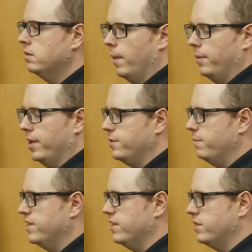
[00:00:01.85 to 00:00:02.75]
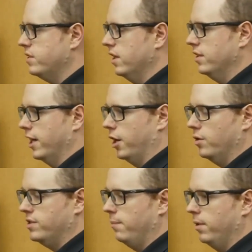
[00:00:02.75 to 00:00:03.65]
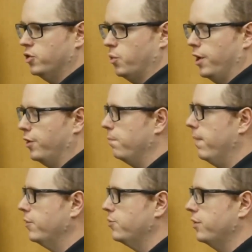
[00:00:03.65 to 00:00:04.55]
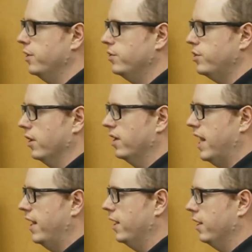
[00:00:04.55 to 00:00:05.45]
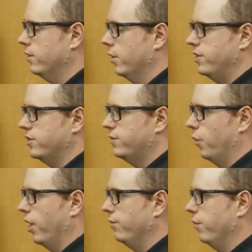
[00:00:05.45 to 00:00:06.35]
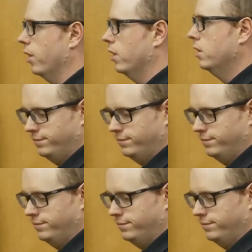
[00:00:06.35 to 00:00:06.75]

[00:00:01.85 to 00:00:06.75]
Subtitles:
My place of business is Echo Hose Ambulance, 100 Meadow Street, Shelton, Connecticut, 06484.